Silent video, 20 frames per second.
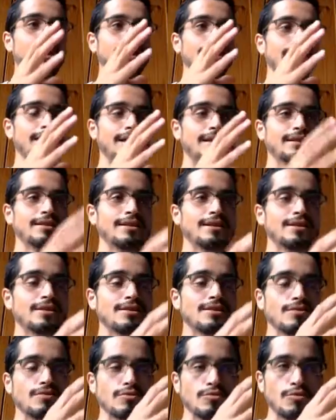that this
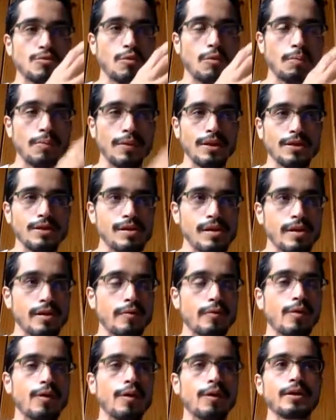is completely
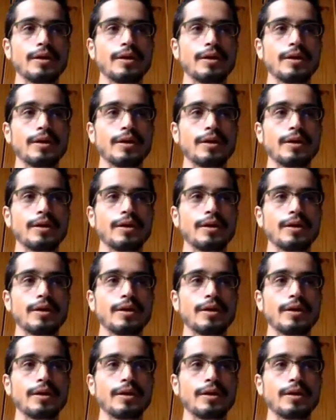wrong,